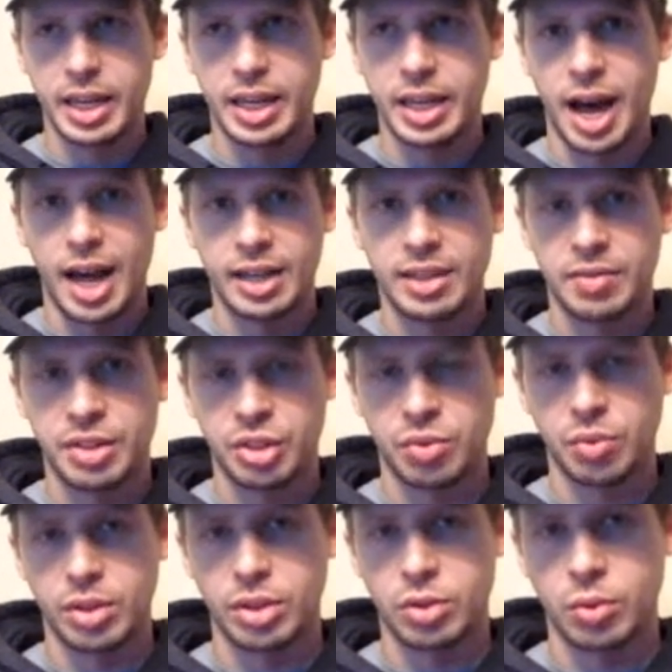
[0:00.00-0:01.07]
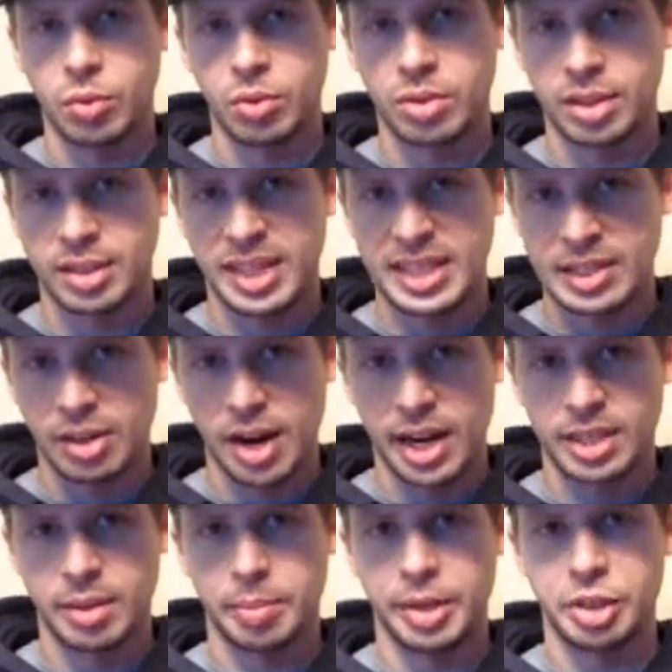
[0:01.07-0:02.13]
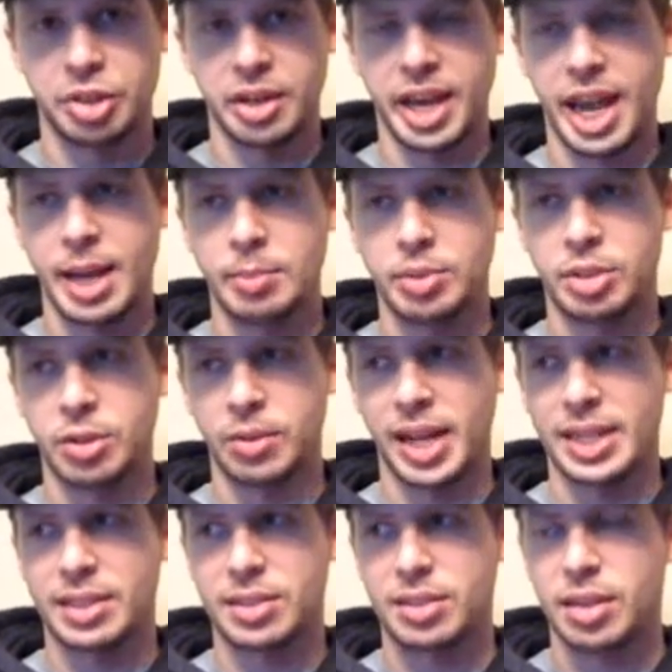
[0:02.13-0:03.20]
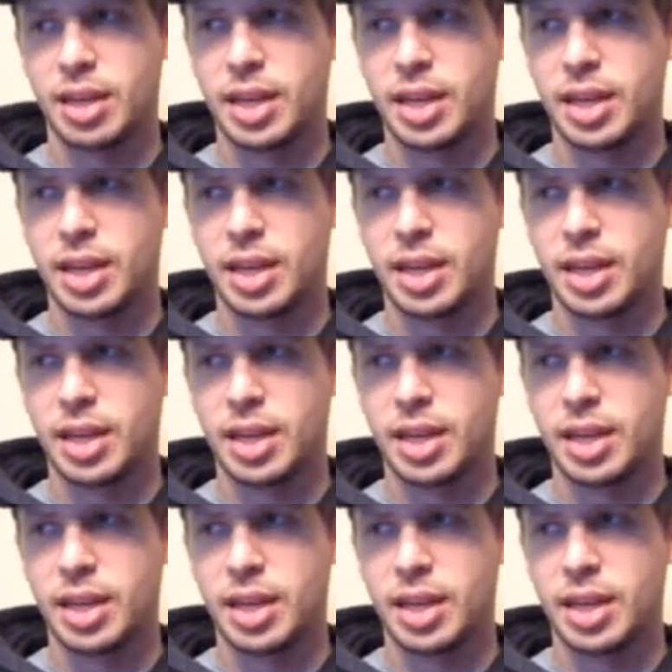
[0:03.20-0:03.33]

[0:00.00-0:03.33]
non-division one schools because these are exhibition games, so that's